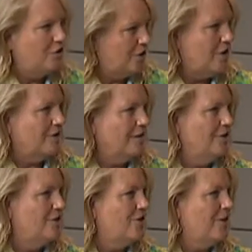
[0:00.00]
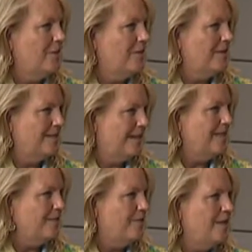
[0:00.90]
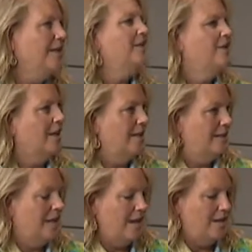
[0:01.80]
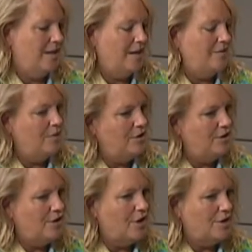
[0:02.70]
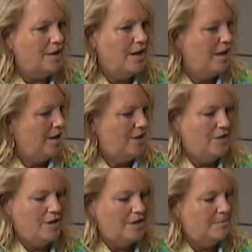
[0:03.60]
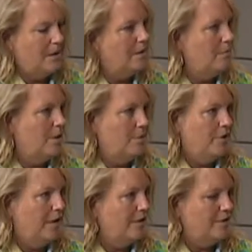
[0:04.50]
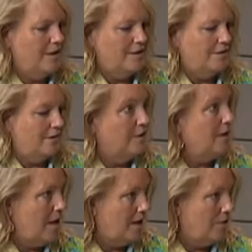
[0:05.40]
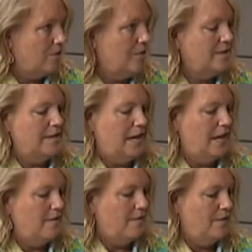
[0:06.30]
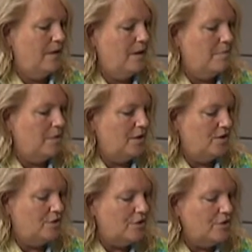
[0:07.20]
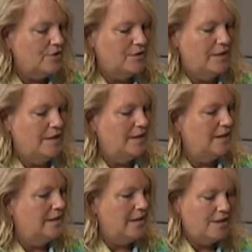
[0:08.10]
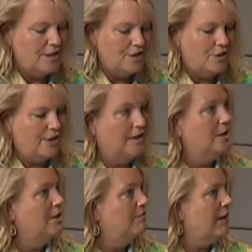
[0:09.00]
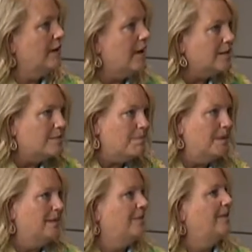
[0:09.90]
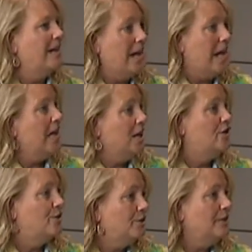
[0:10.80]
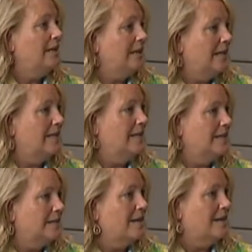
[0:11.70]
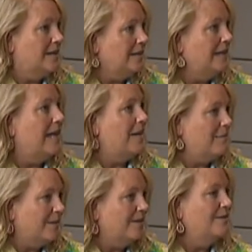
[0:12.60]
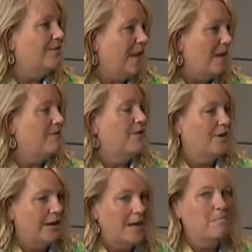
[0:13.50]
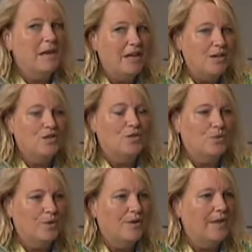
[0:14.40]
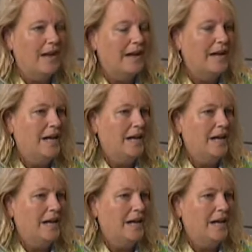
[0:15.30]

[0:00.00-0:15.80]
you talked you started with it takes a village and, yes. and when you talked you talked about the primary care doctor and, and your staff um, and your nurse yes. and the dietitian and yes. Reading Hospital. Yes. And it truly is the a collaborative effort in making sure that